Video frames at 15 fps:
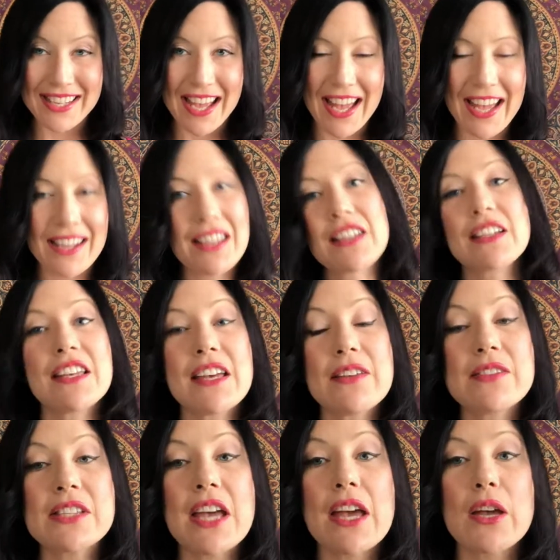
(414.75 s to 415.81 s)
deck
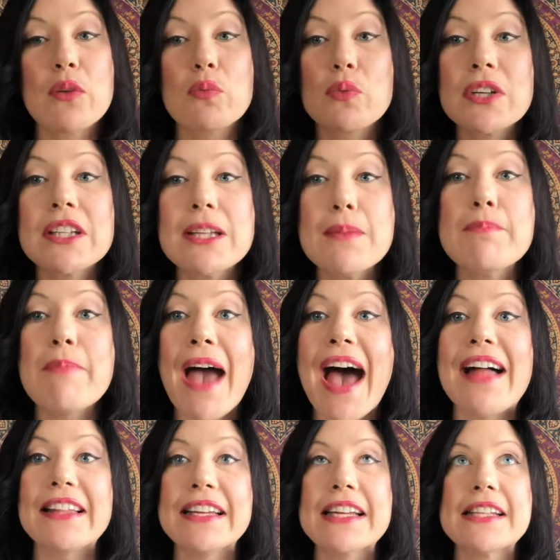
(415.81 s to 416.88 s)
gives a really
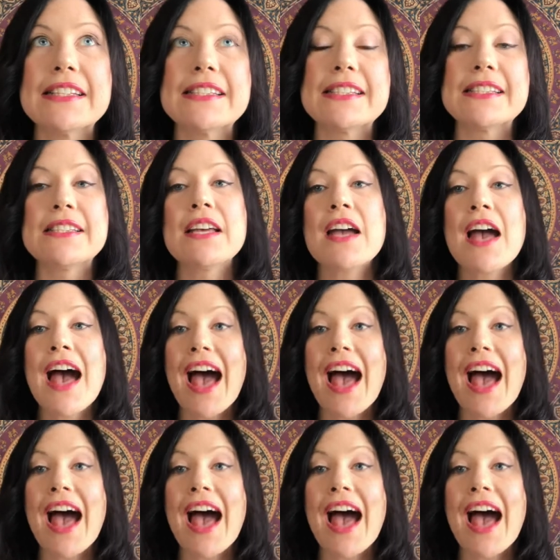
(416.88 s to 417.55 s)
balanced